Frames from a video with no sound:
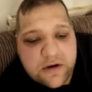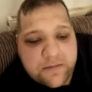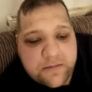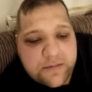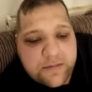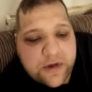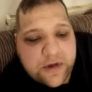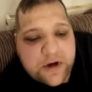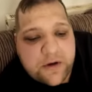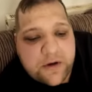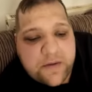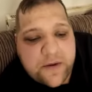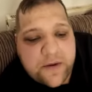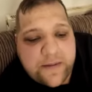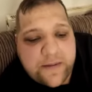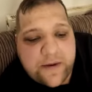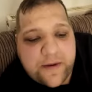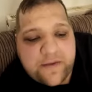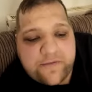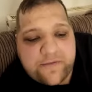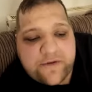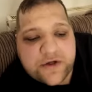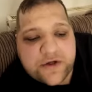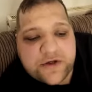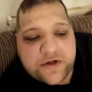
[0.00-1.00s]
become a bit
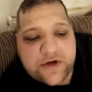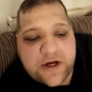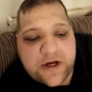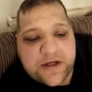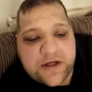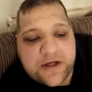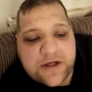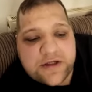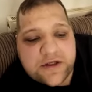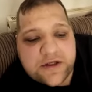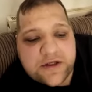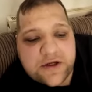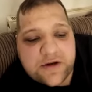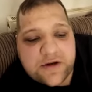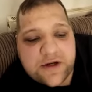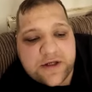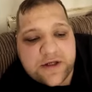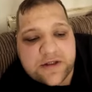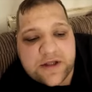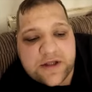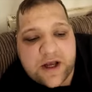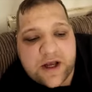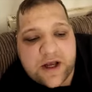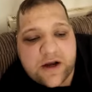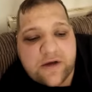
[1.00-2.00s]
frustrated at
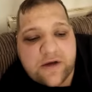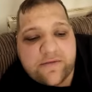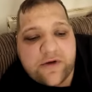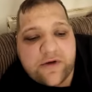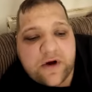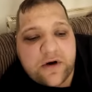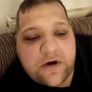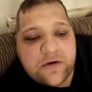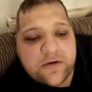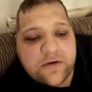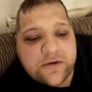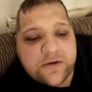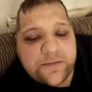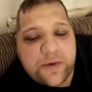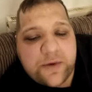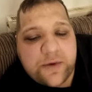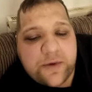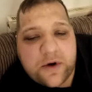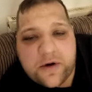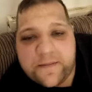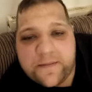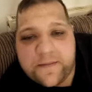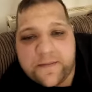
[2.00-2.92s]
his lack of goals. But